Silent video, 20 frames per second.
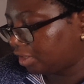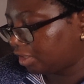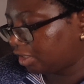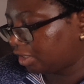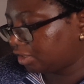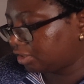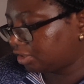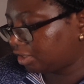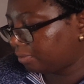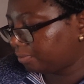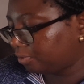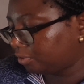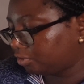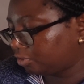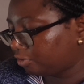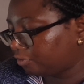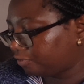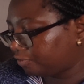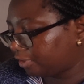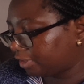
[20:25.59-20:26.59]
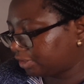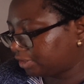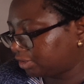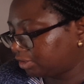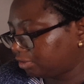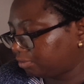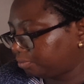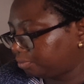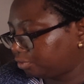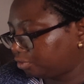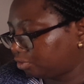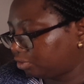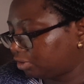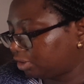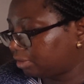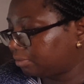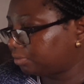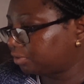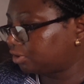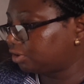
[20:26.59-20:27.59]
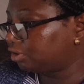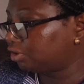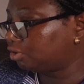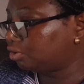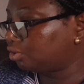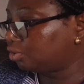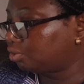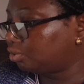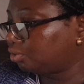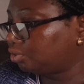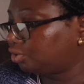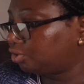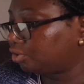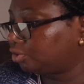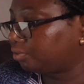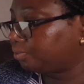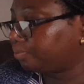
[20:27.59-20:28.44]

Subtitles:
Examples of vaccine programs include